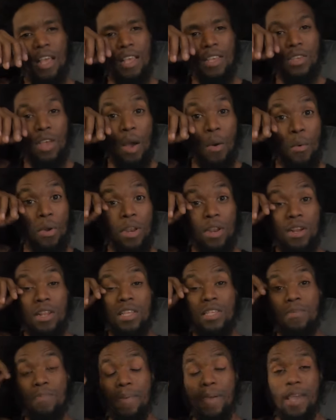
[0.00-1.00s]
So I went on
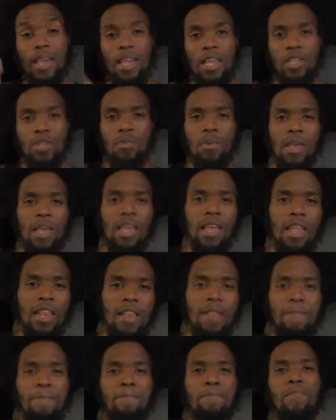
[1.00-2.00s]
his page,
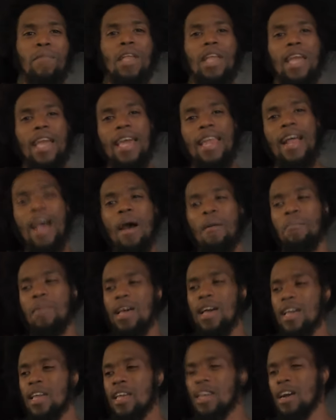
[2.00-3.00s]
man, and I'm
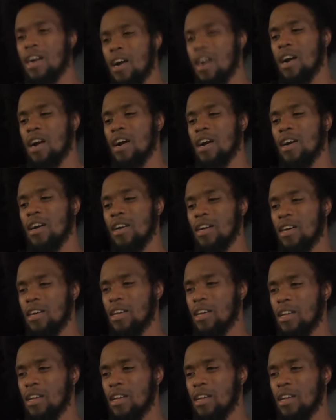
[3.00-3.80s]
like, uh,